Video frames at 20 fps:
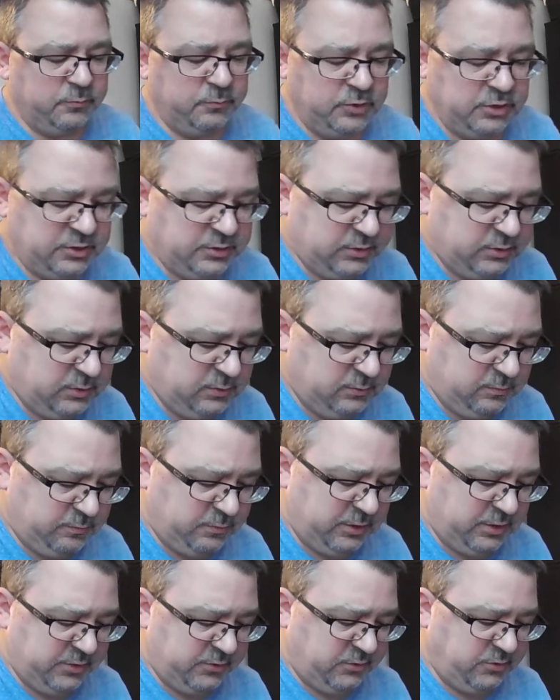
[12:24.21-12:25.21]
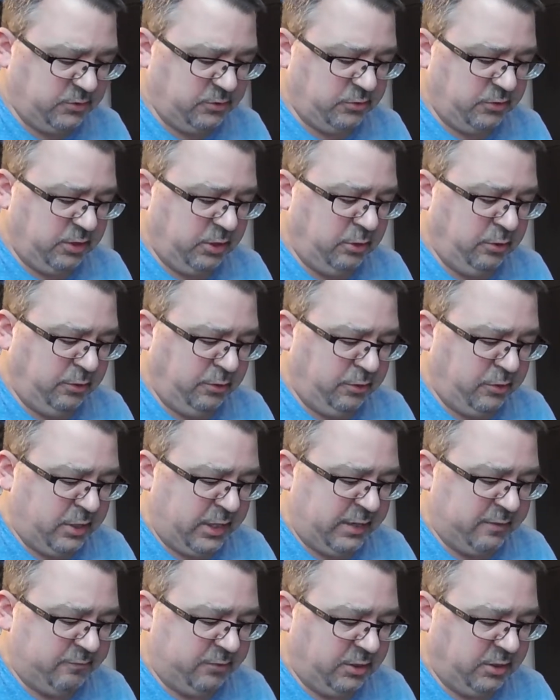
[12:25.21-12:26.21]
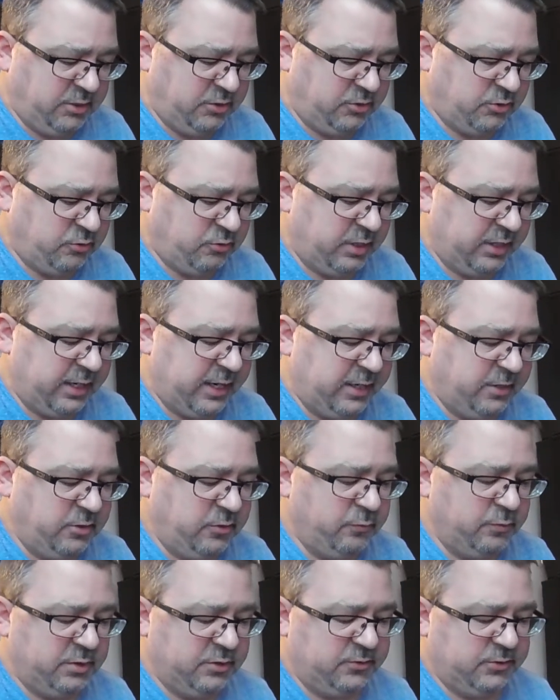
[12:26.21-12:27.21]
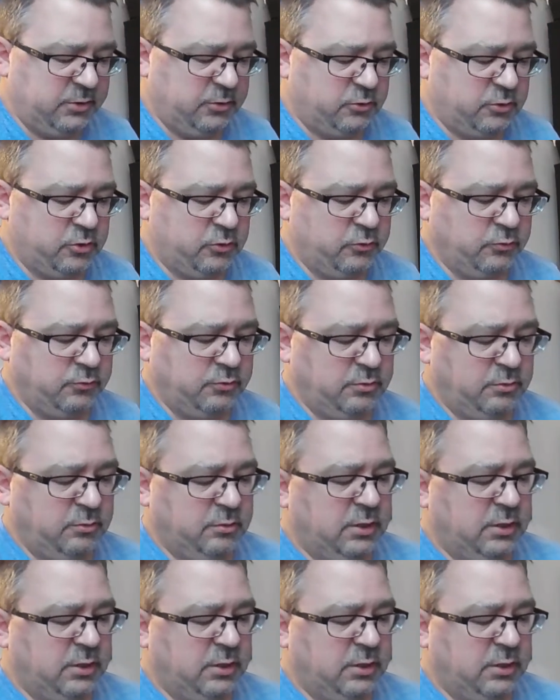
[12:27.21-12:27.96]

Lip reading: just because you have the issue like I do with the silicone